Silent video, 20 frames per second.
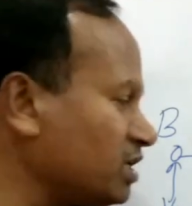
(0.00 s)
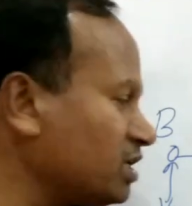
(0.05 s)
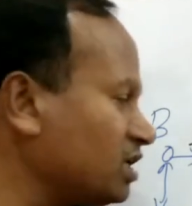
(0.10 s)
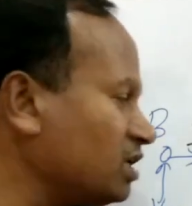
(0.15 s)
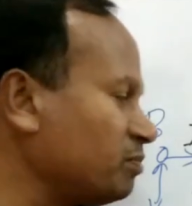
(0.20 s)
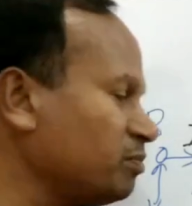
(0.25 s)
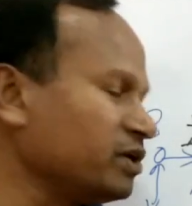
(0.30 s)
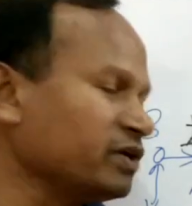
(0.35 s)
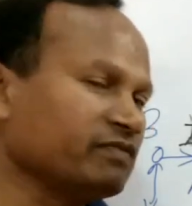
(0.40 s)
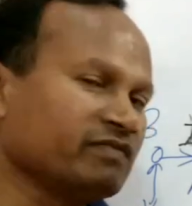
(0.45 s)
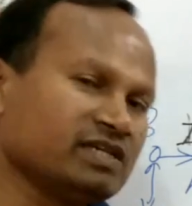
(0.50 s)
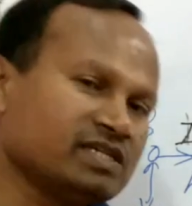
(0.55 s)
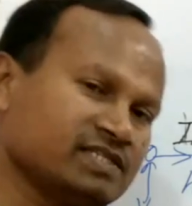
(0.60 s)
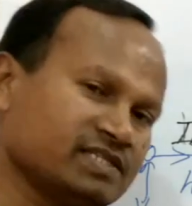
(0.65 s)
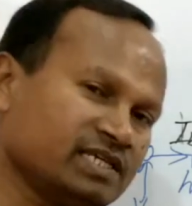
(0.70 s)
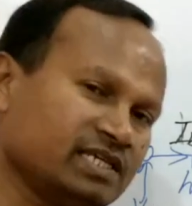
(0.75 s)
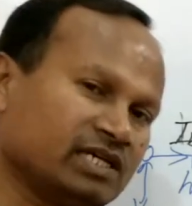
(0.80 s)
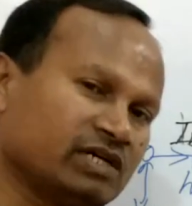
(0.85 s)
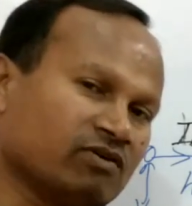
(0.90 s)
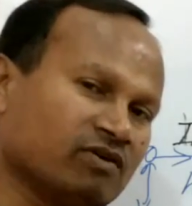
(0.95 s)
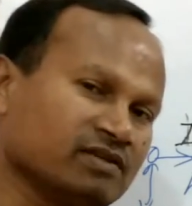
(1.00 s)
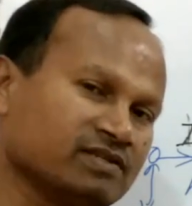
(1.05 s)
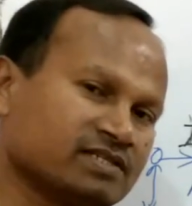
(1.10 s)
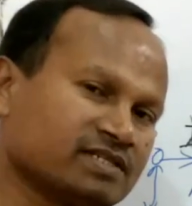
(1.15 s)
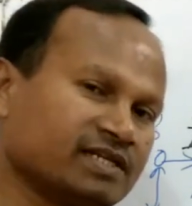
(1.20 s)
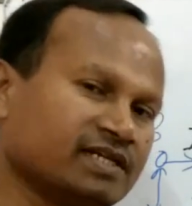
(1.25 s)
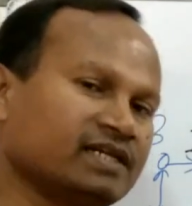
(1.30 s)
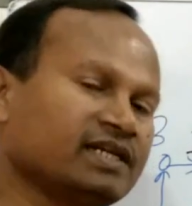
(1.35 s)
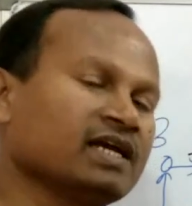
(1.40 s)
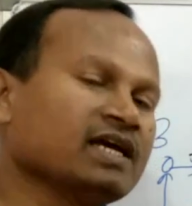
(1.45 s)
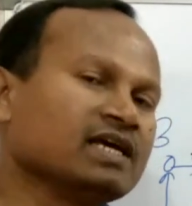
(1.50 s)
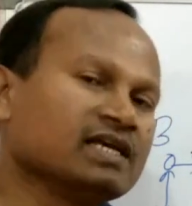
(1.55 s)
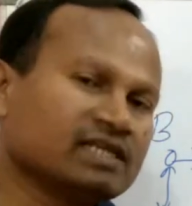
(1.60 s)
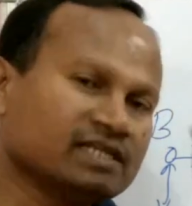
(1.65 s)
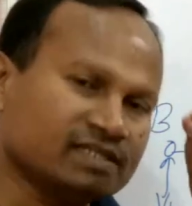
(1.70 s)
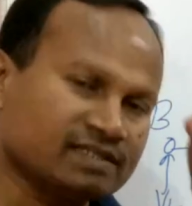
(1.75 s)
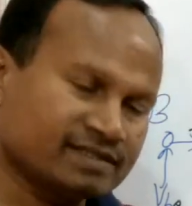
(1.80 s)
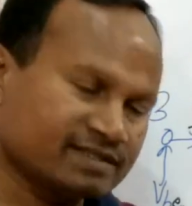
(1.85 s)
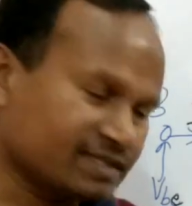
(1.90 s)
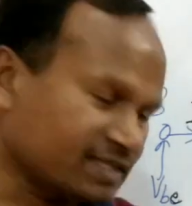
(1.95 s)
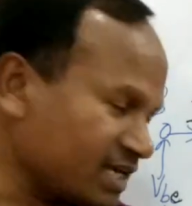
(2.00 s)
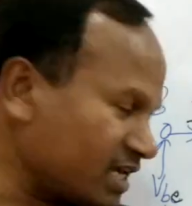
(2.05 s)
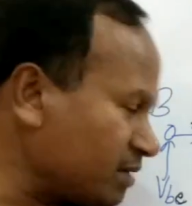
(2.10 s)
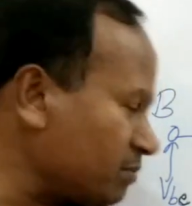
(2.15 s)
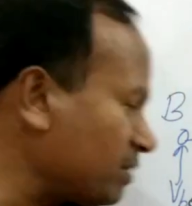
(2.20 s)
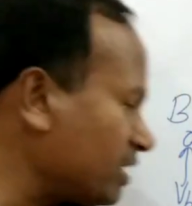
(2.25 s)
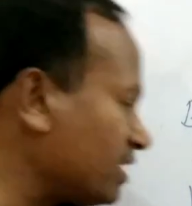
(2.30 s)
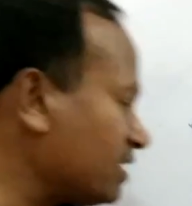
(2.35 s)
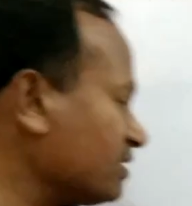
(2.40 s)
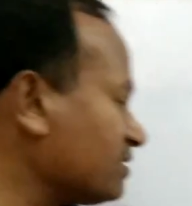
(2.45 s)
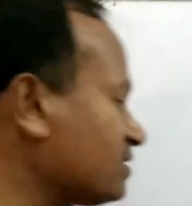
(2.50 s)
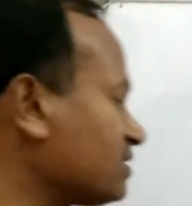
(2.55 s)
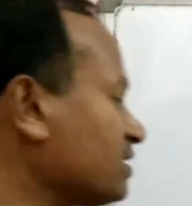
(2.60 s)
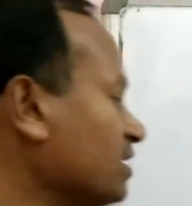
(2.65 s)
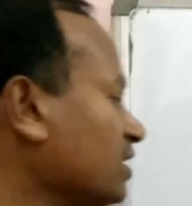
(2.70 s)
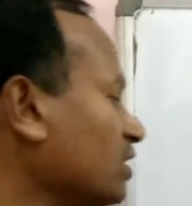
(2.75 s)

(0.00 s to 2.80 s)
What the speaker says: keeping VC constant is same as